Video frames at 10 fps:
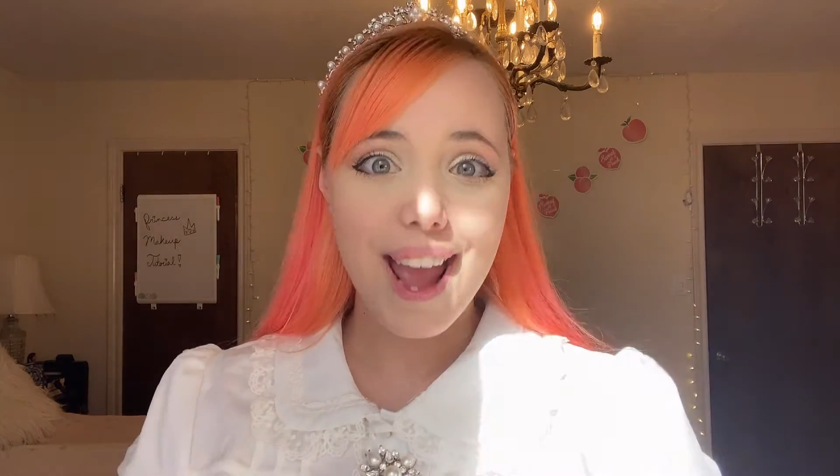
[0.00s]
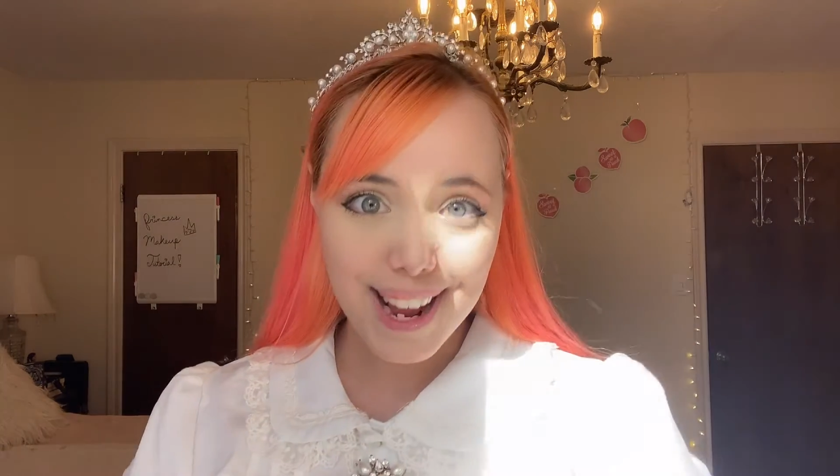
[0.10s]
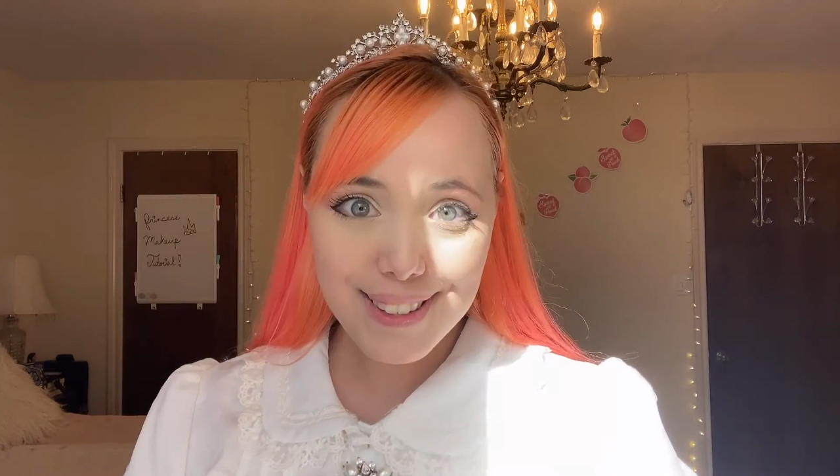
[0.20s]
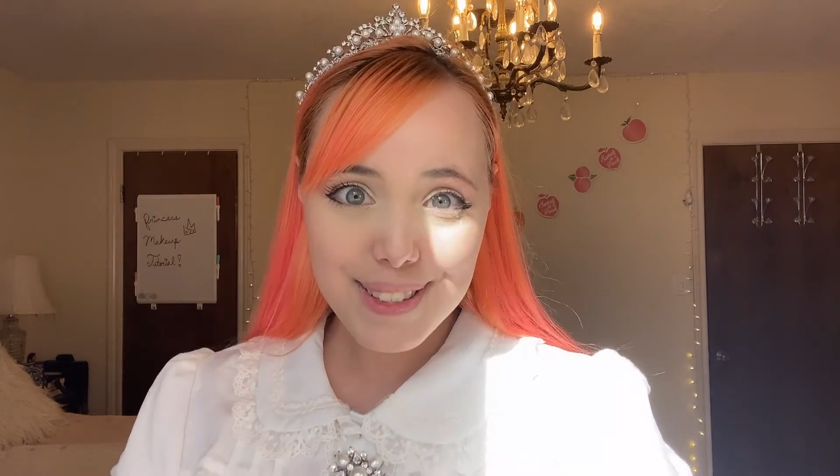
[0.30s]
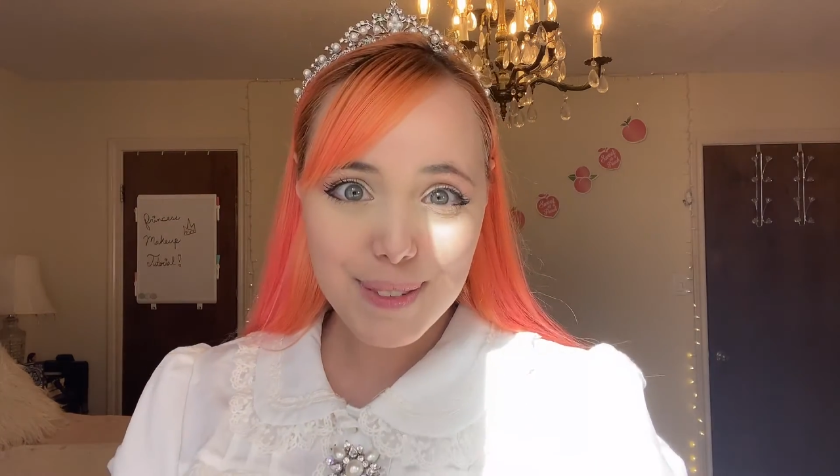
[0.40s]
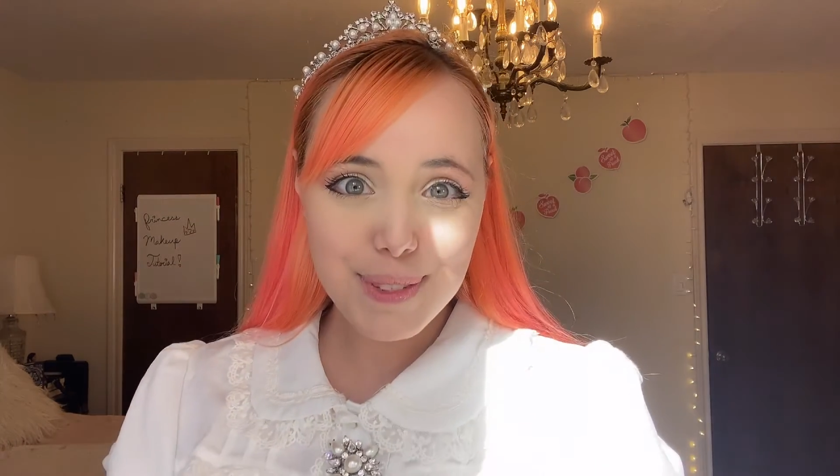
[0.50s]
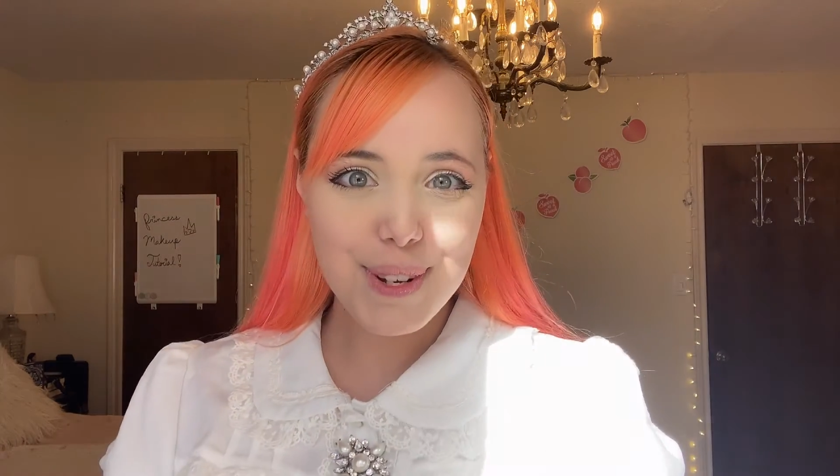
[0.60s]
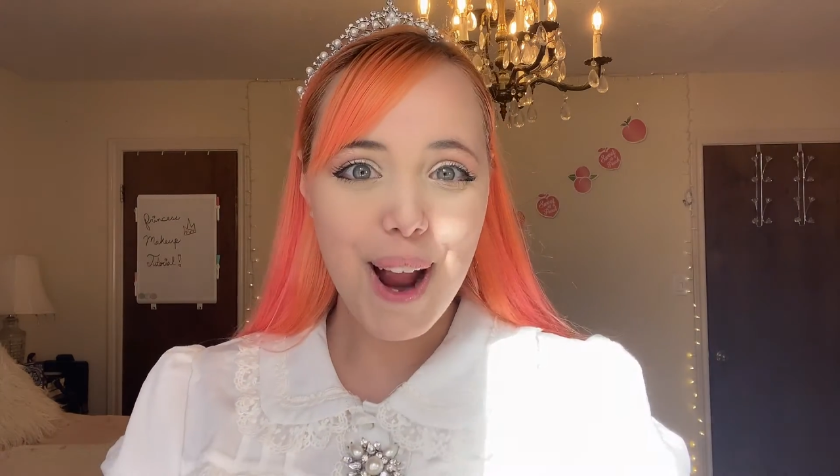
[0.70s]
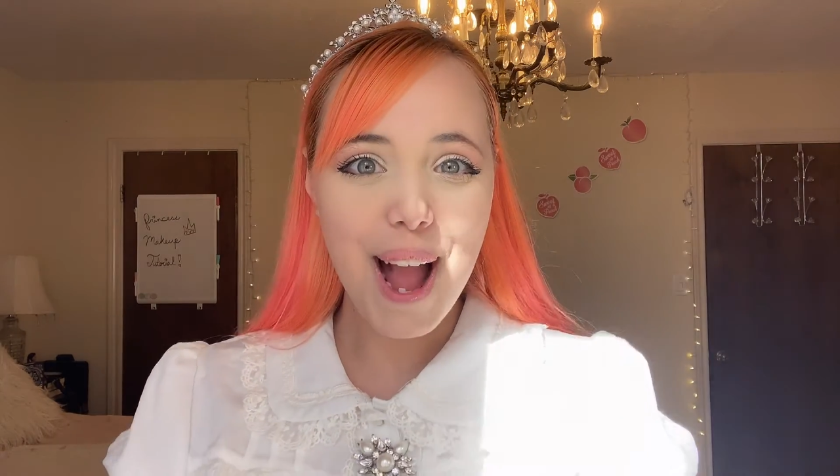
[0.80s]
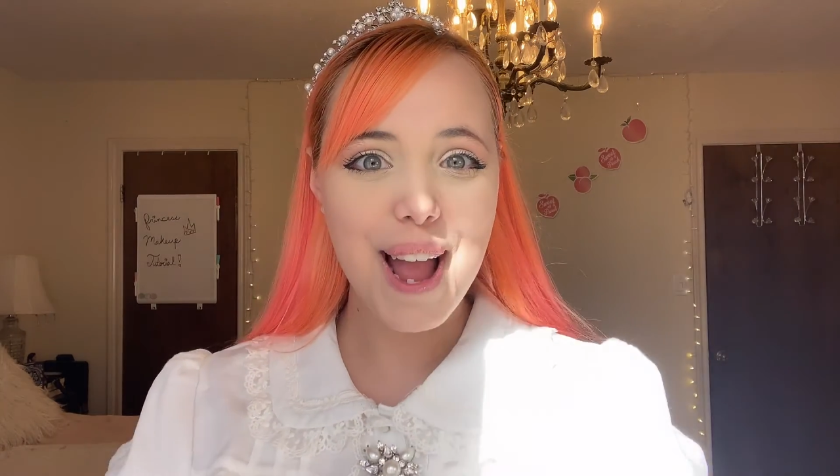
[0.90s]
and
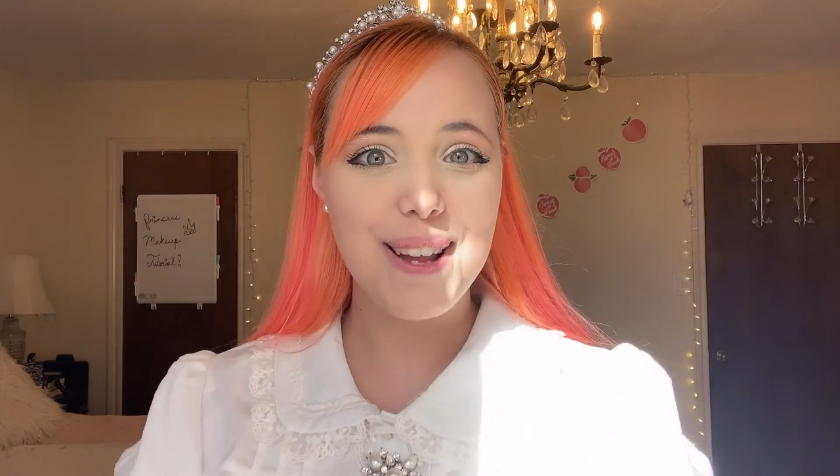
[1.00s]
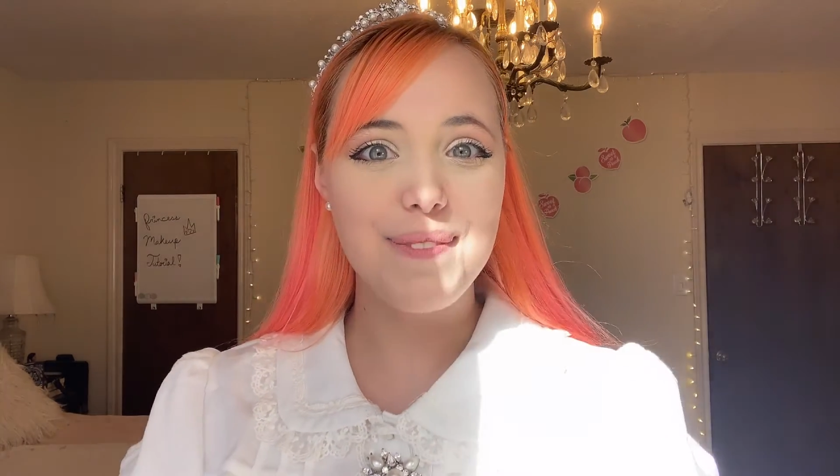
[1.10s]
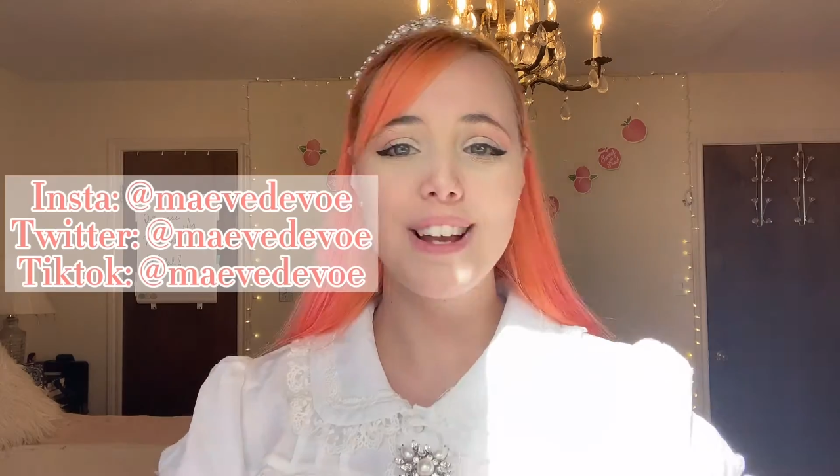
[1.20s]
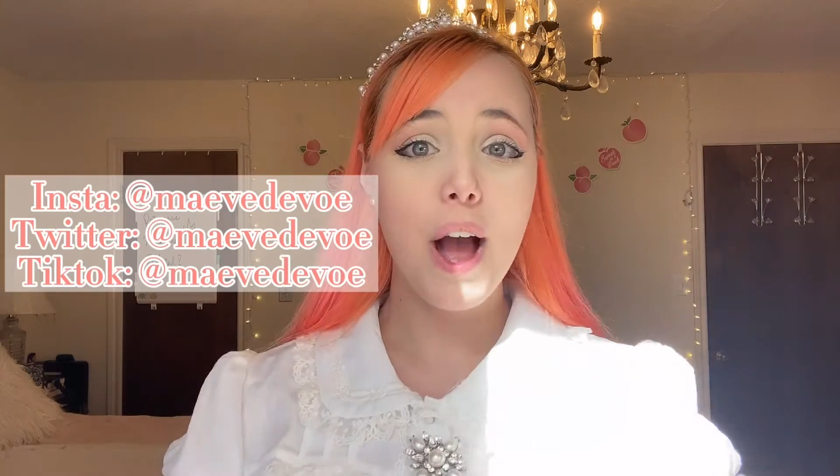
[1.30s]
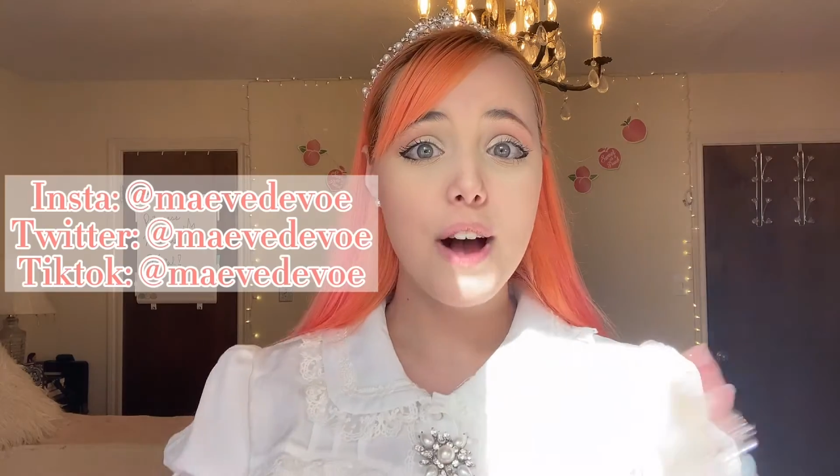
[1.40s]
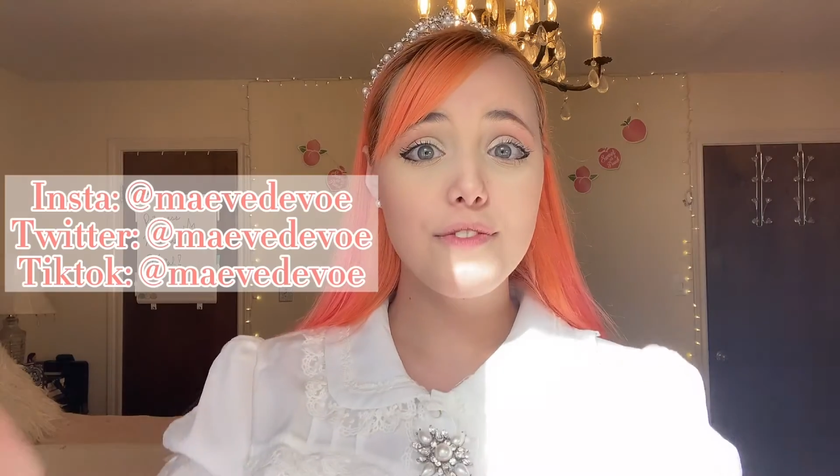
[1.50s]
subscribe.